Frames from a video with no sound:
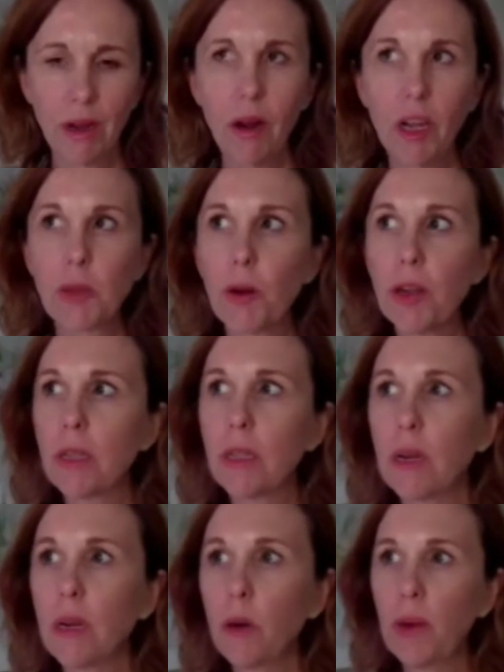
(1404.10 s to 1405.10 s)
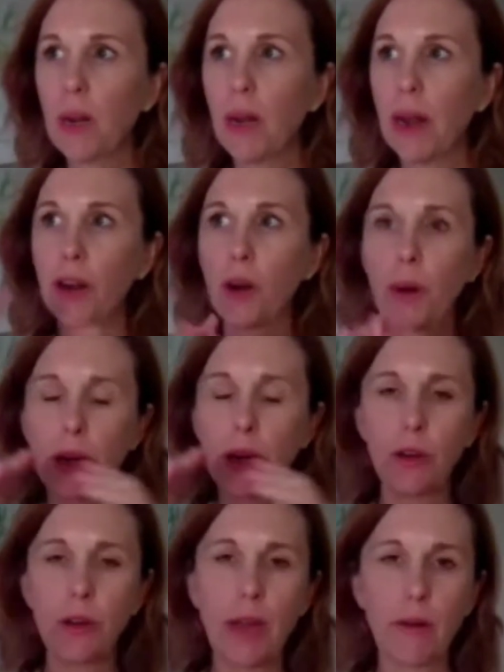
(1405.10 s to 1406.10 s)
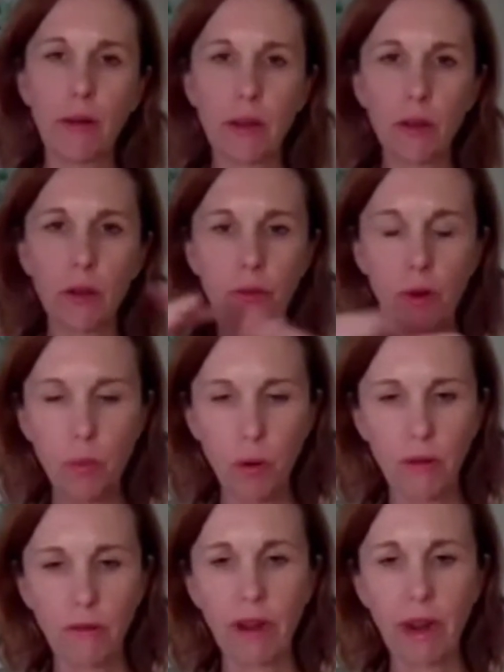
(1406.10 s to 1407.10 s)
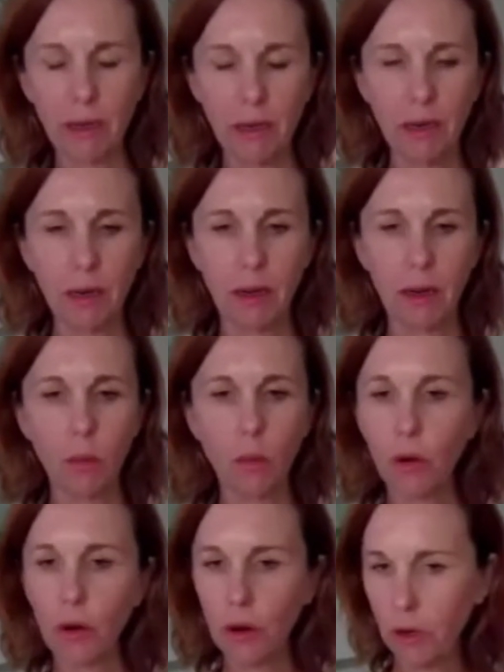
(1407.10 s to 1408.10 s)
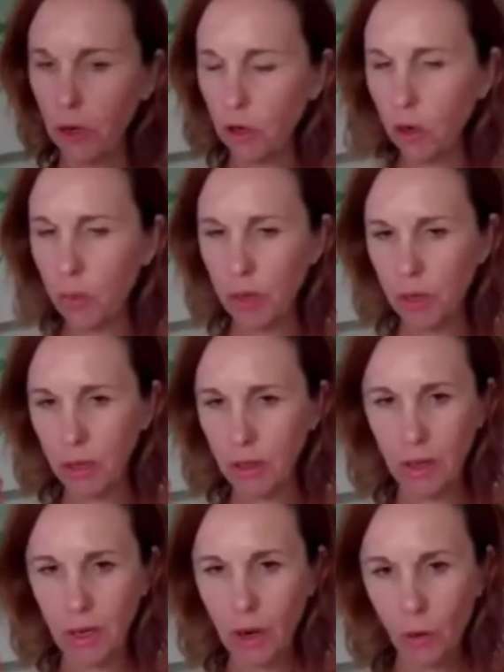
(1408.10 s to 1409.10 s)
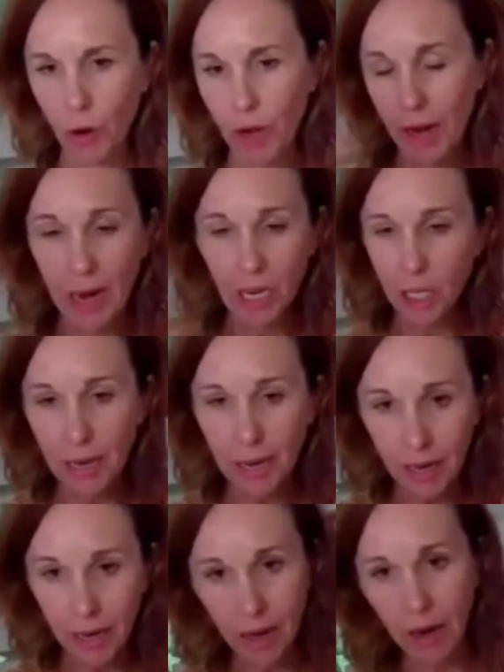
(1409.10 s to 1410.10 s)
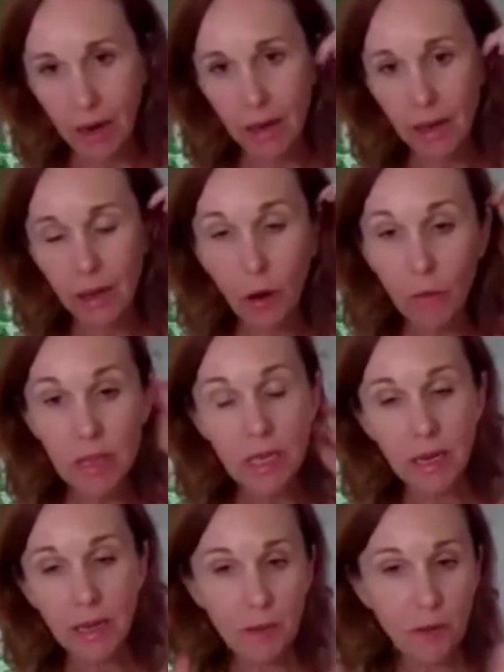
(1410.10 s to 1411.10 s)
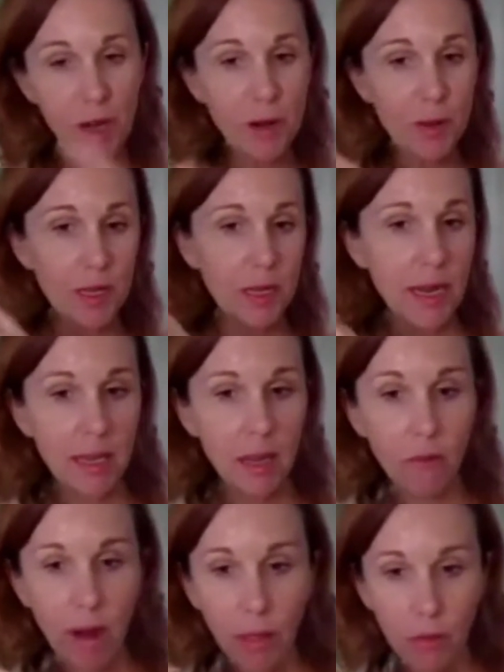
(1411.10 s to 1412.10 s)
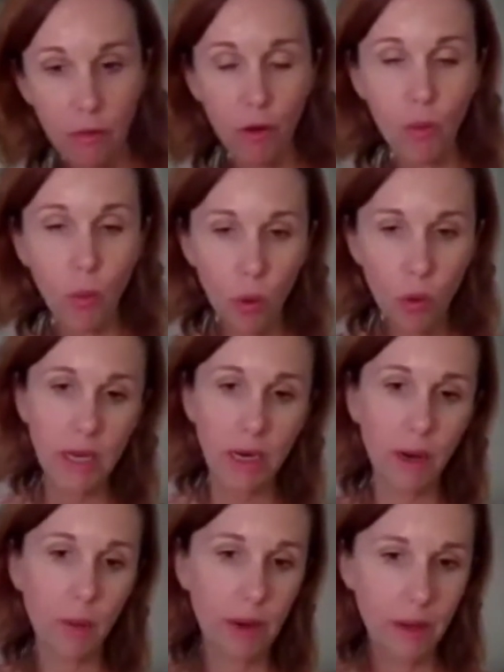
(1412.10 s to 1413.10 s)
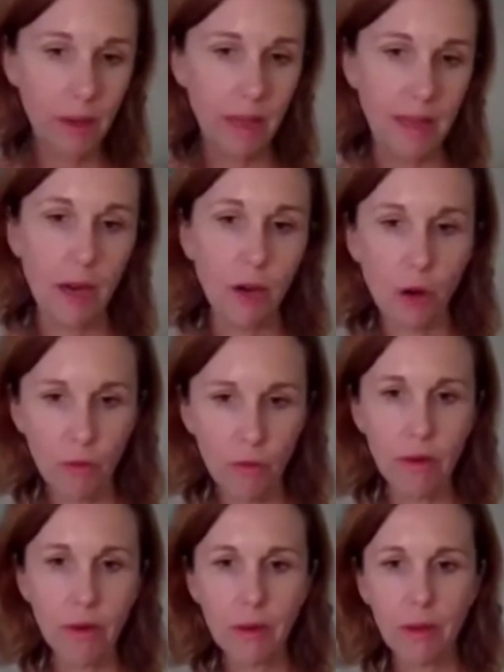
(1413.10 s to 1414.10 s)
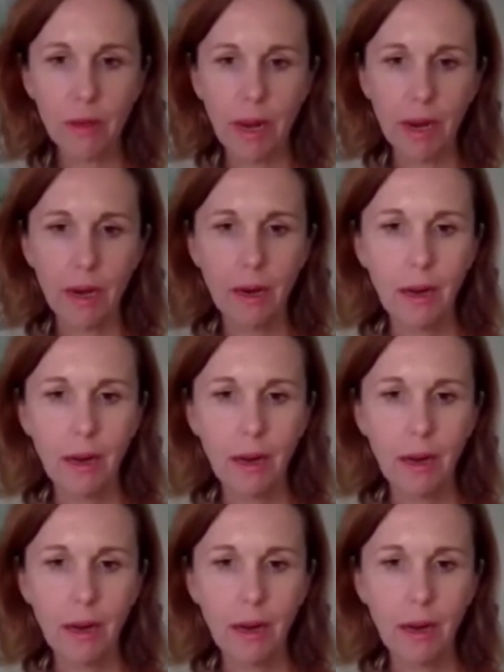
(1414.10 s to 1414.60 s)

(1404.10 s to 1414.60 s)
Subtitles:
I suppose it's a little bit like, you know, when you do that sort of ripple effect in the water and you drop or you can actually hear, obviously there's frequencies that run through water, and that's how dolphins and that